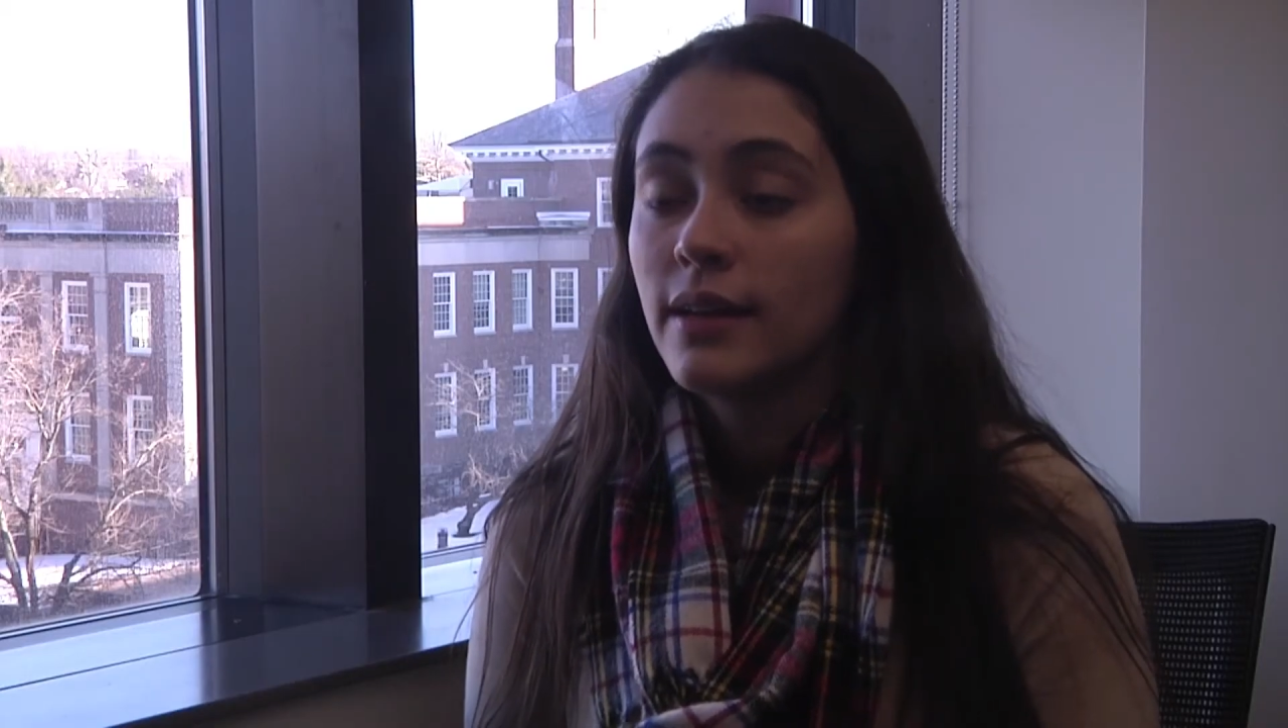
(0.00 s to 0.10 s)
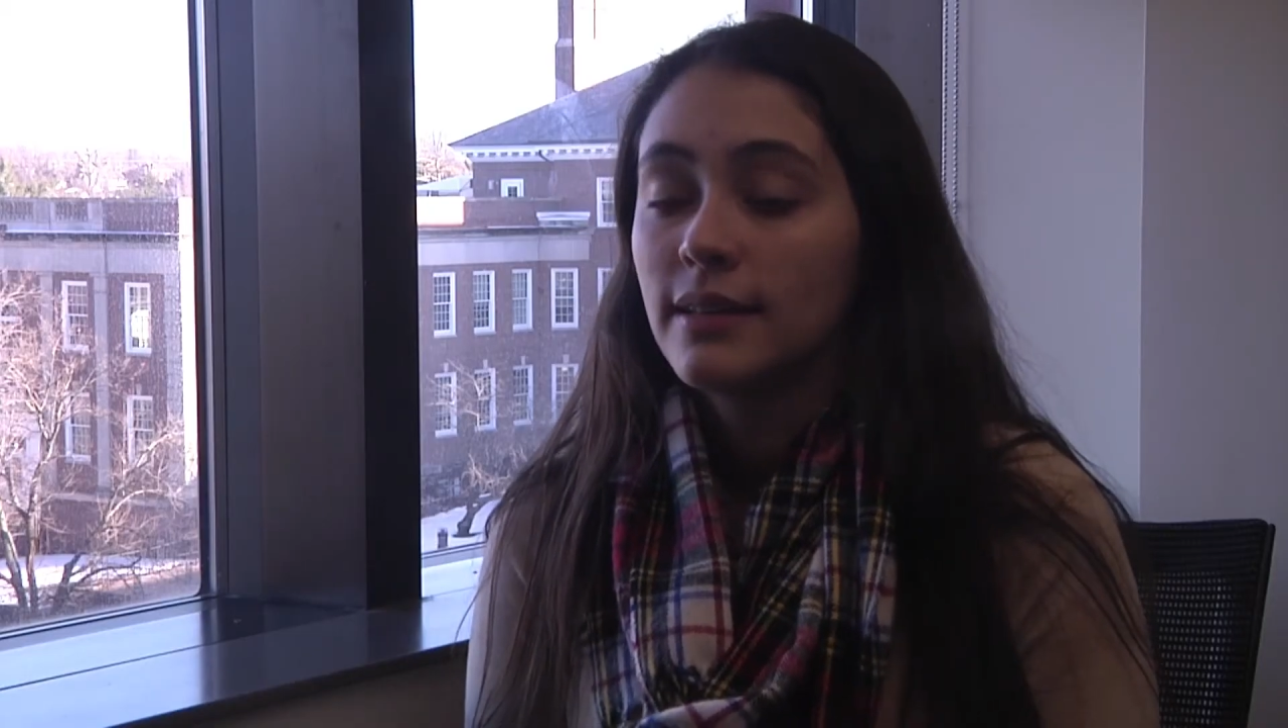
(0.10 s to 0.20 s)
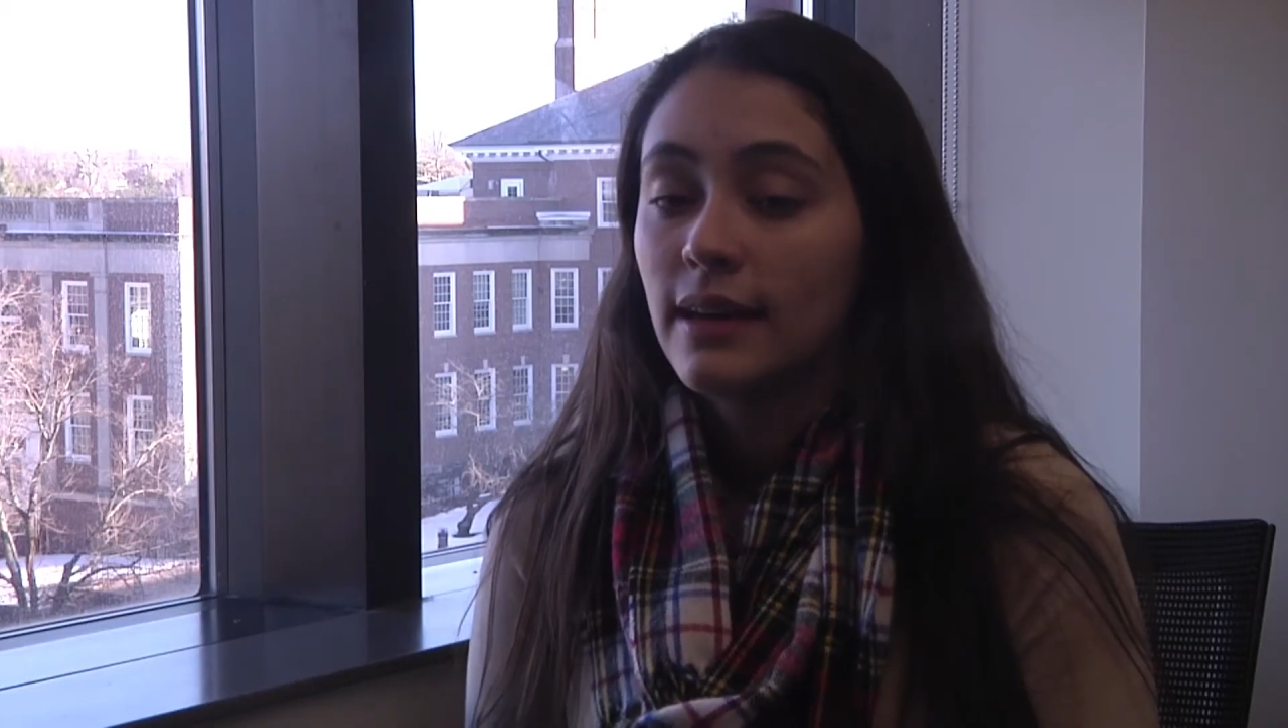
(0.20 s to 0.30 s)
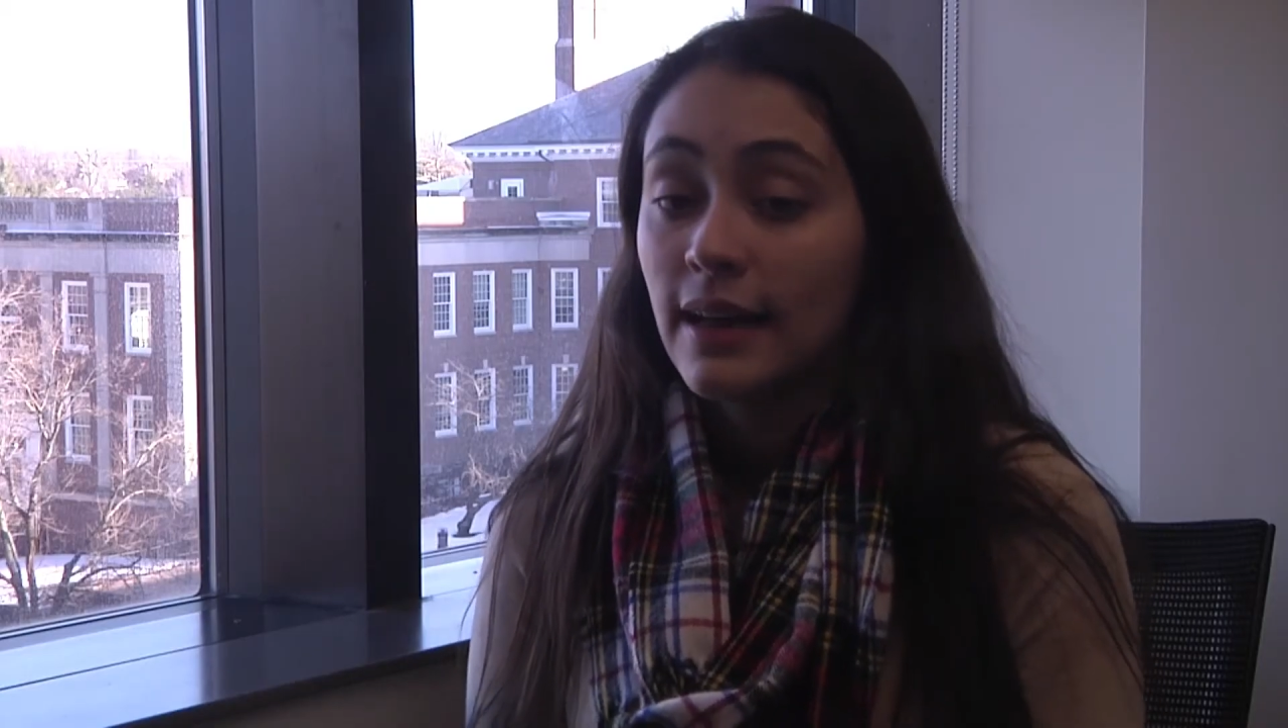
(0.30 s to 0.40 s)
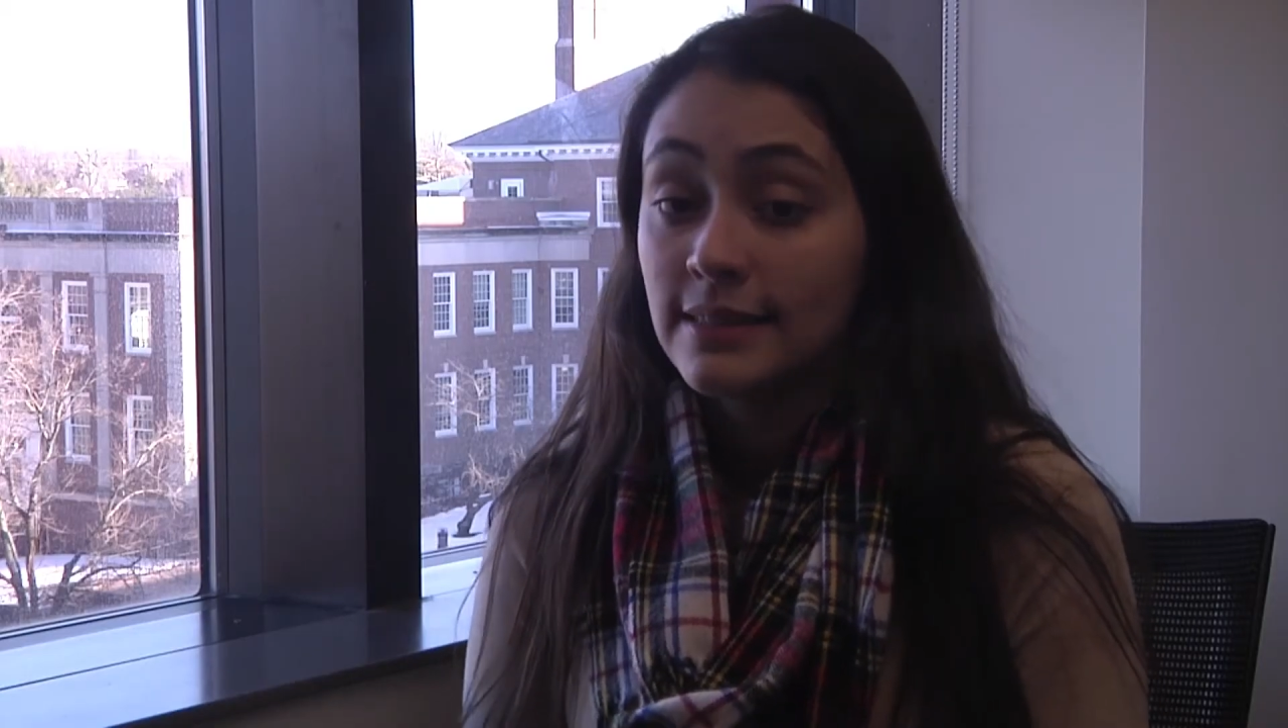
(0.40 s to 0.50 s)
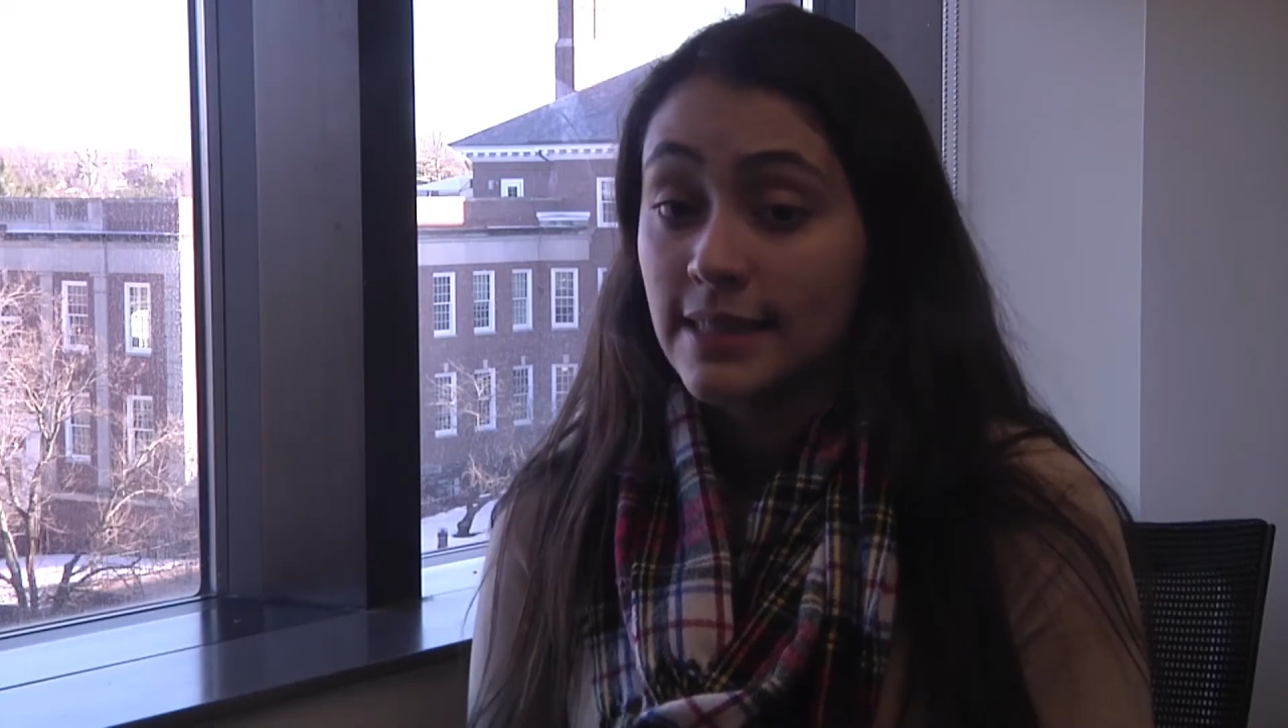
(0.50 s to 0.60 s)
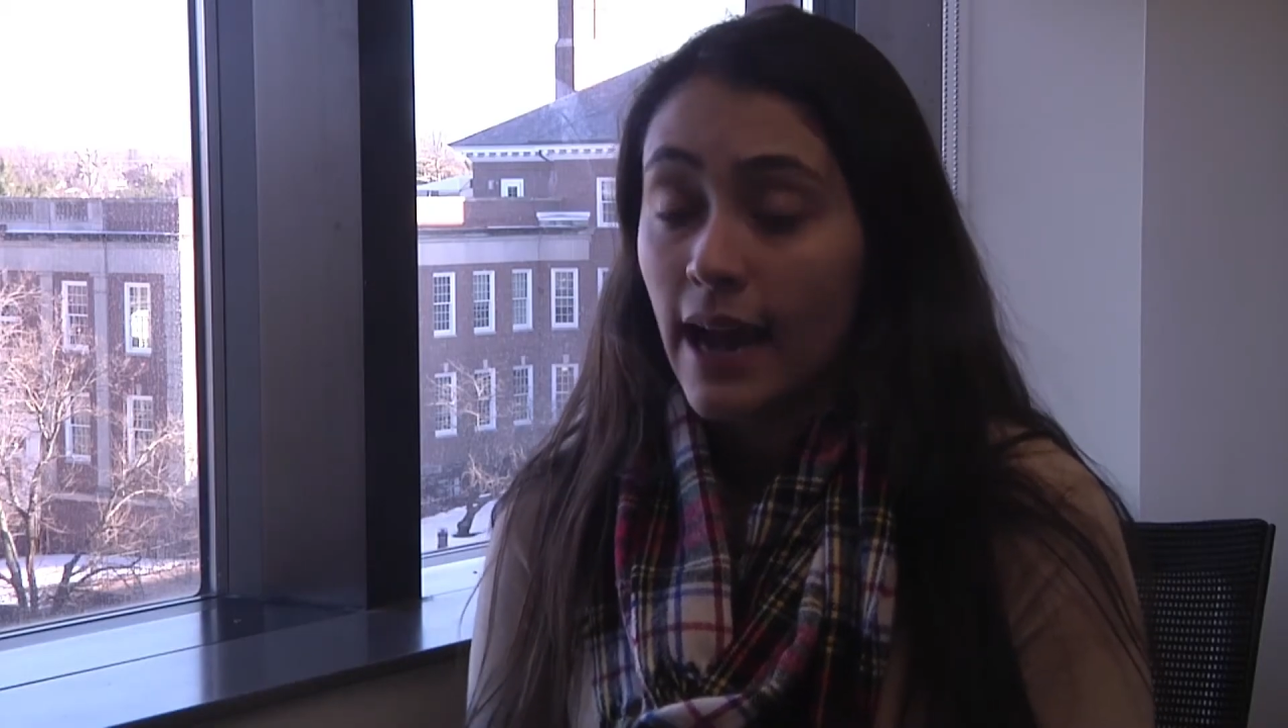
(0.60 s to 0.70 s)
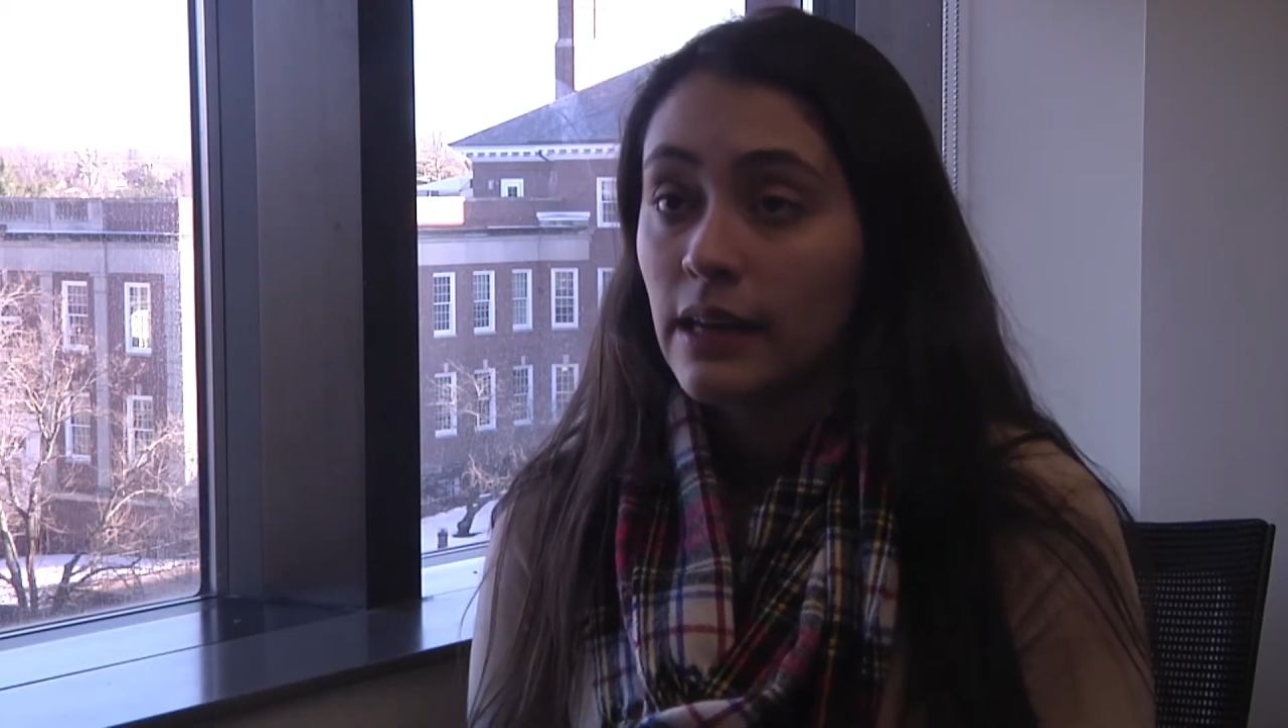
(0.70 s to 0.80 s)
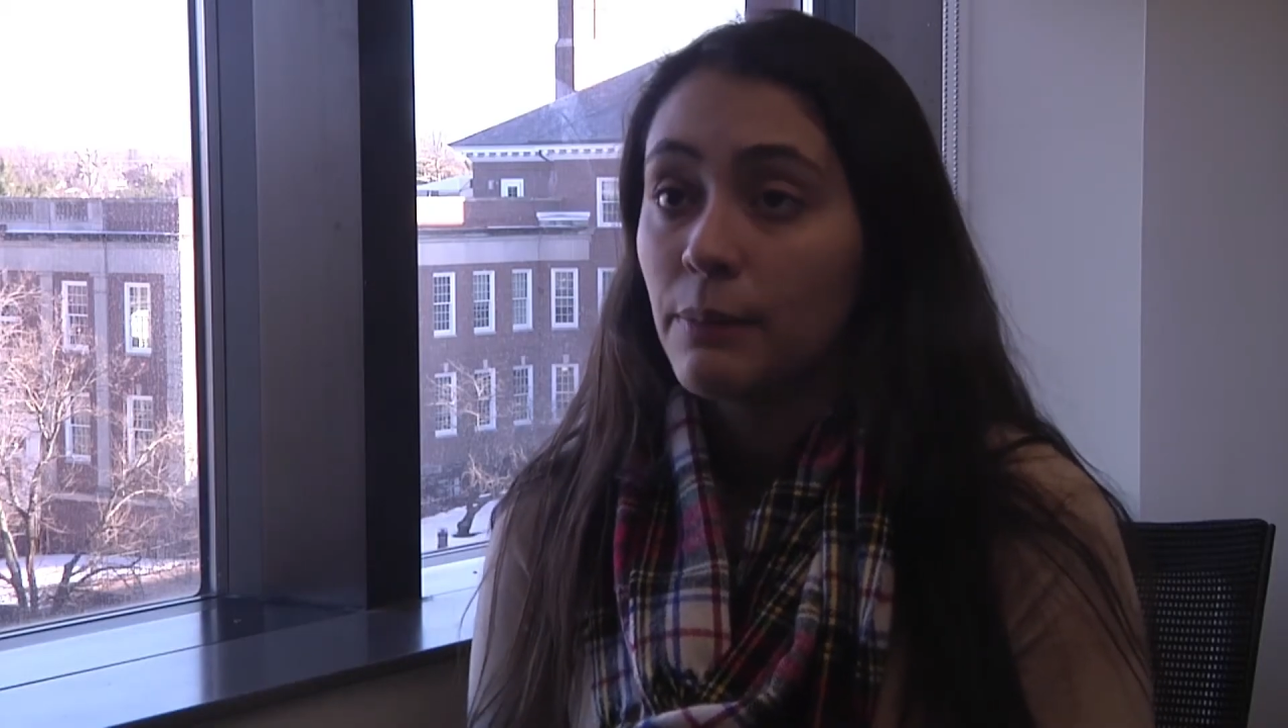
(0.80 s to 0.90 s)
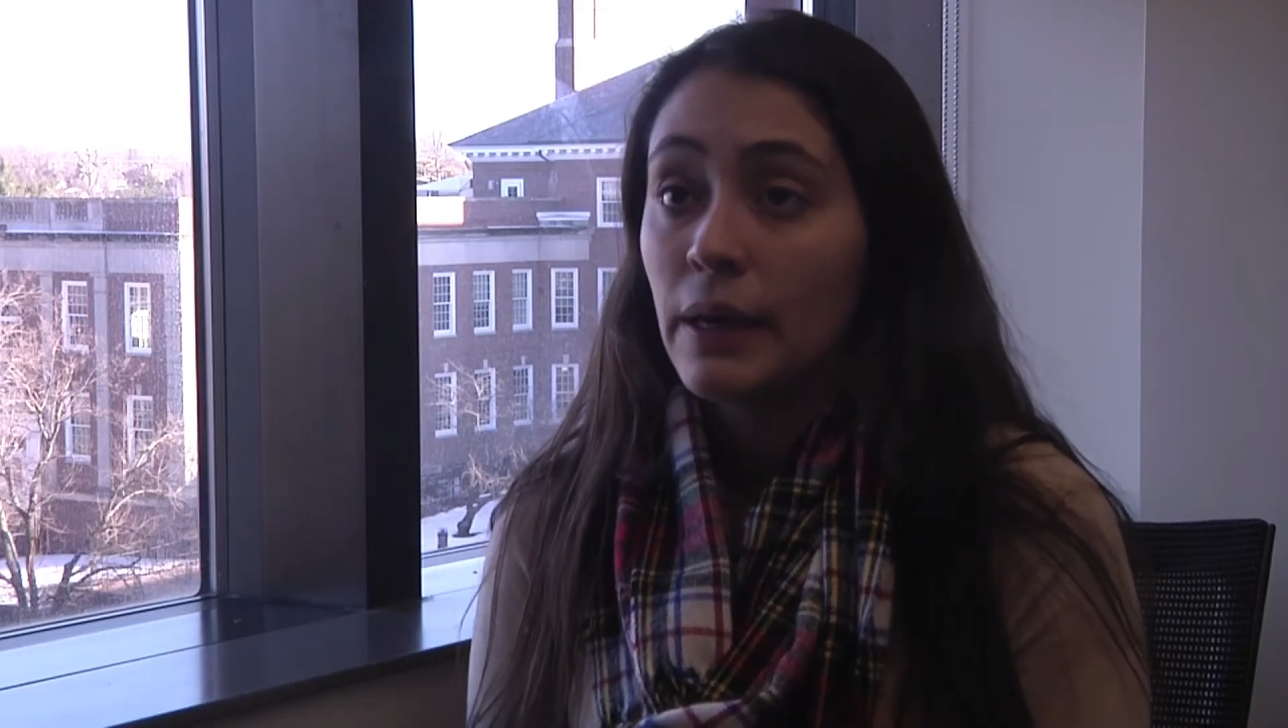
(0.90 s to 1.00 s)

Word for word: anxiety